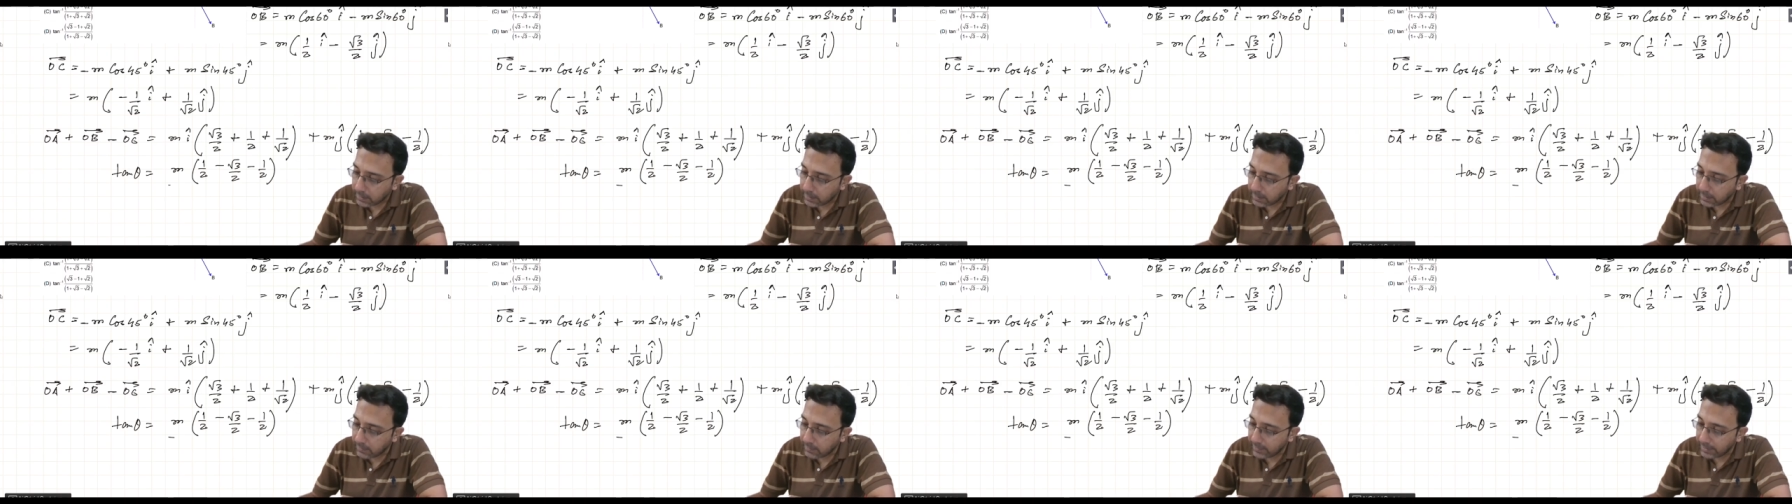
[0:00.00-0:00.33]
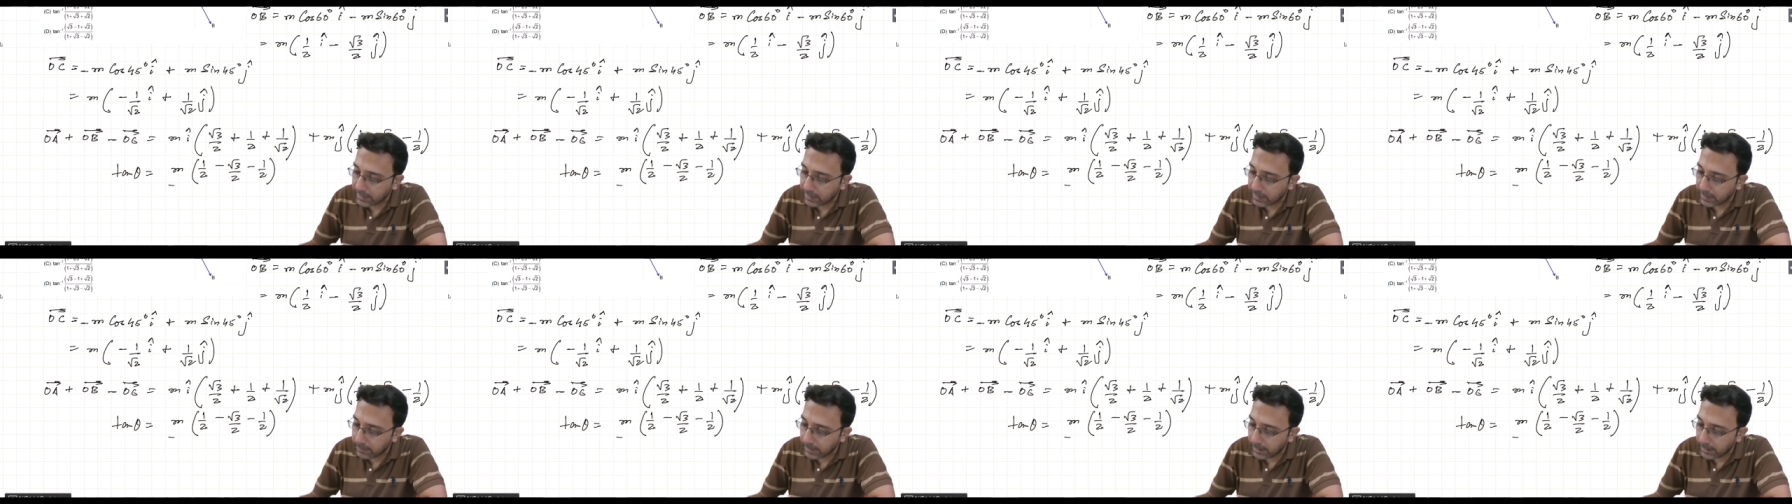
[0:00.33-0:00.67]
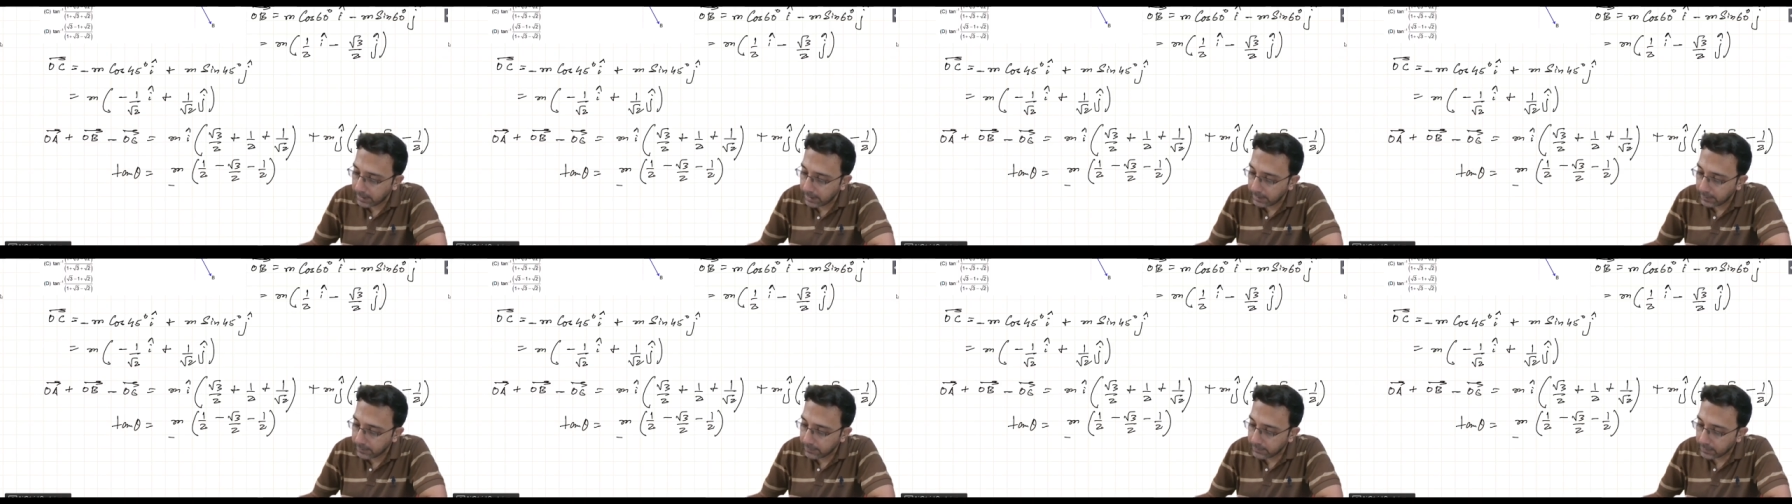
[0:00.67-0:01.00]
divided
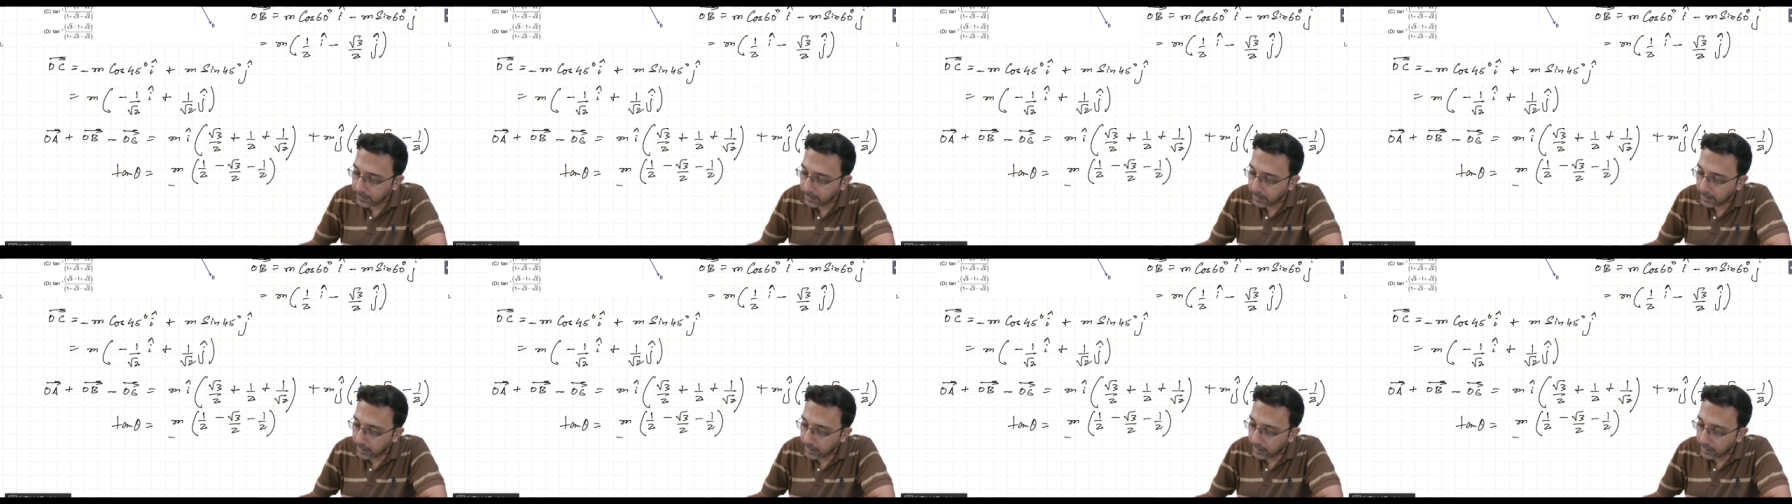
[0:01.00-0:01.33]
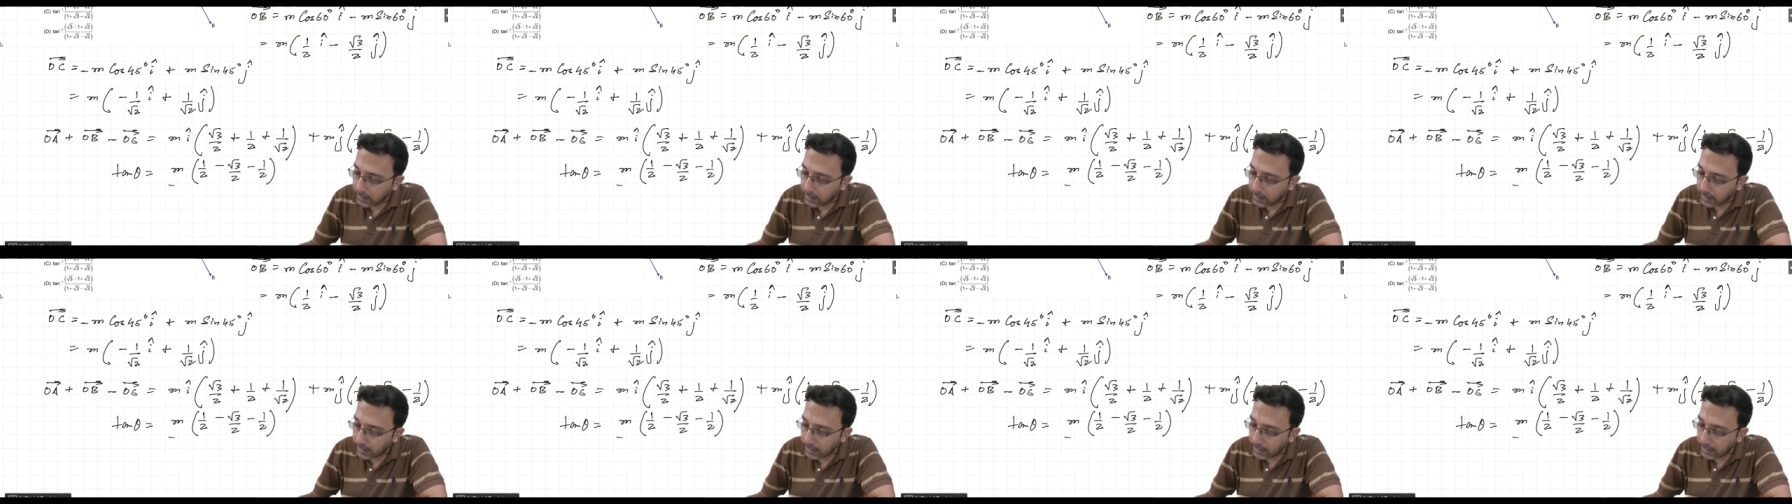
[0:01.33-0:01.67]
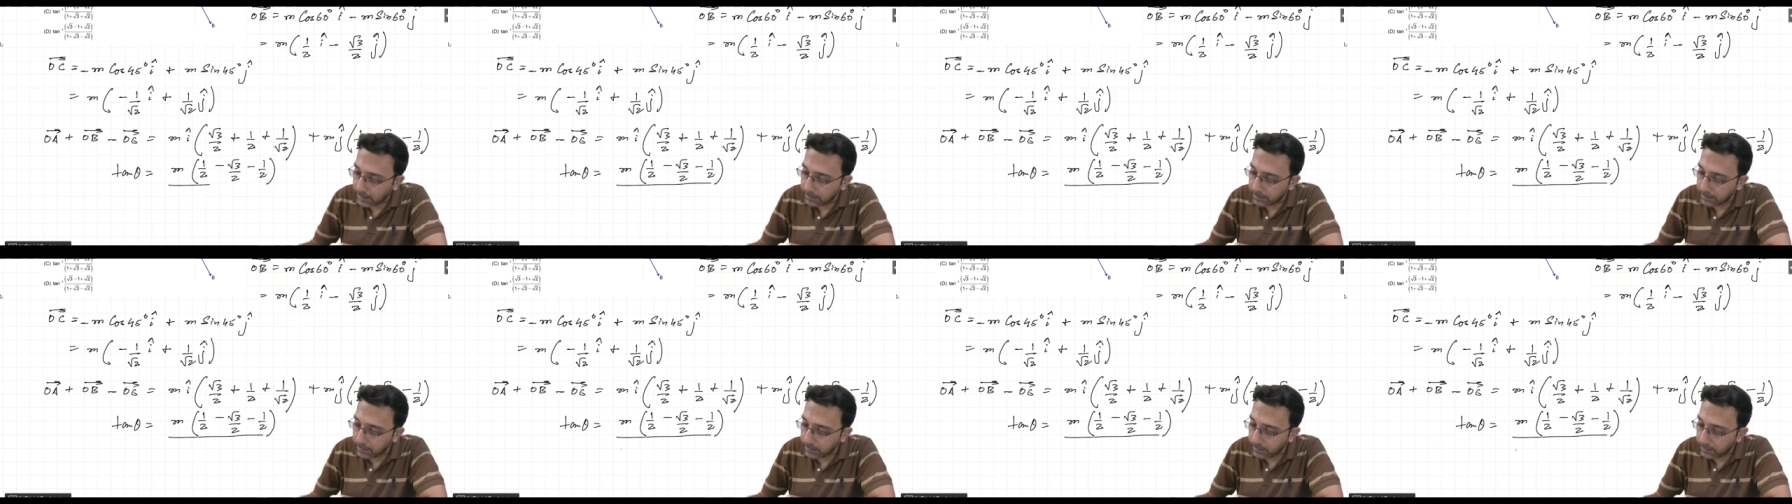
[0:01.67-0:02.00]
by
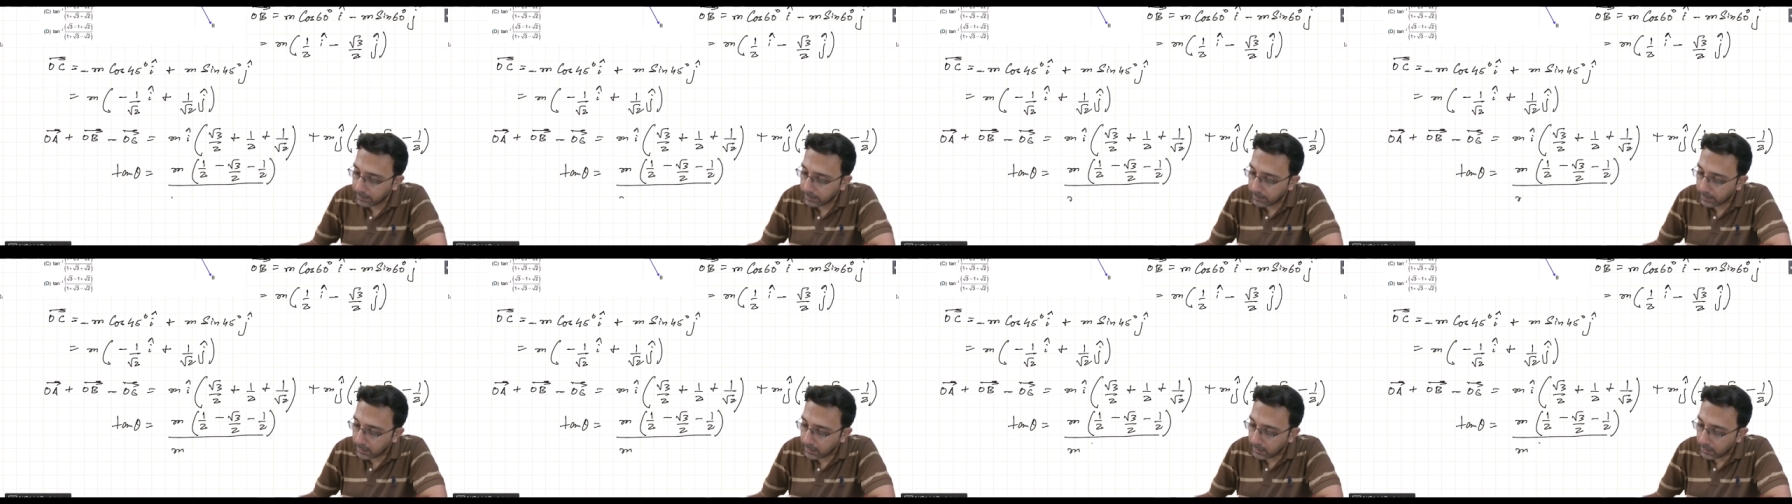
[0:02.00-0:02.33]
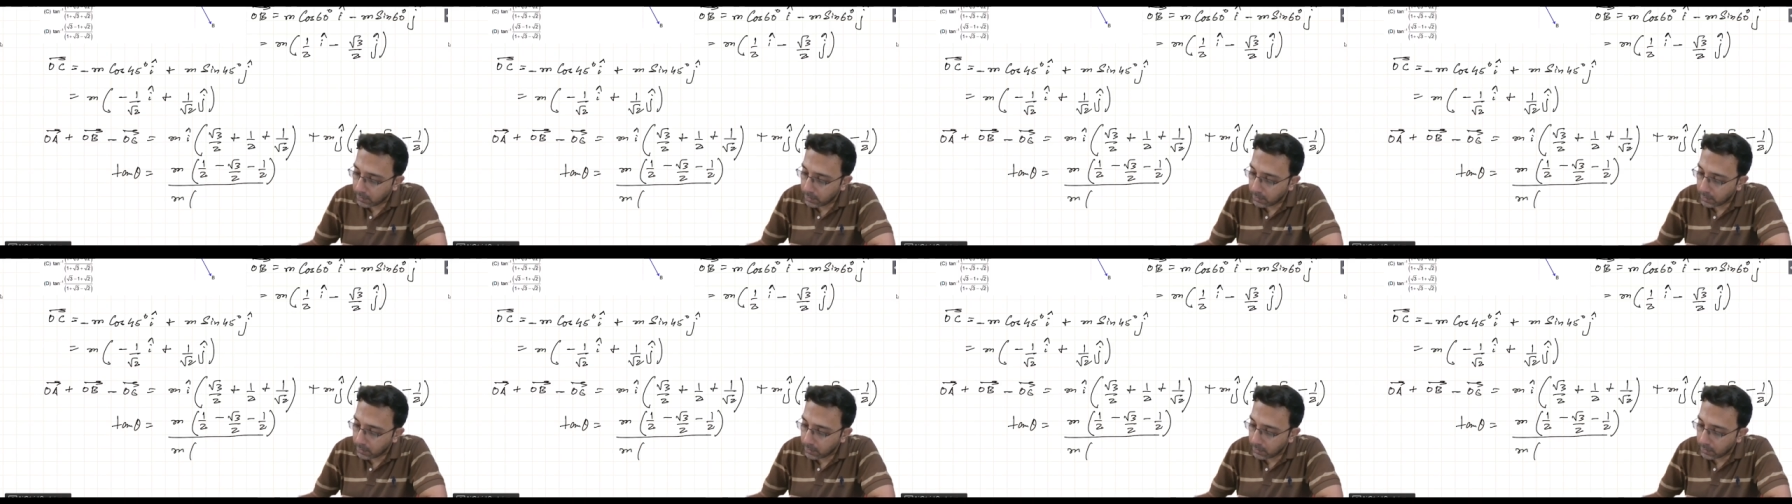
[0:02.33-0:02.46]
m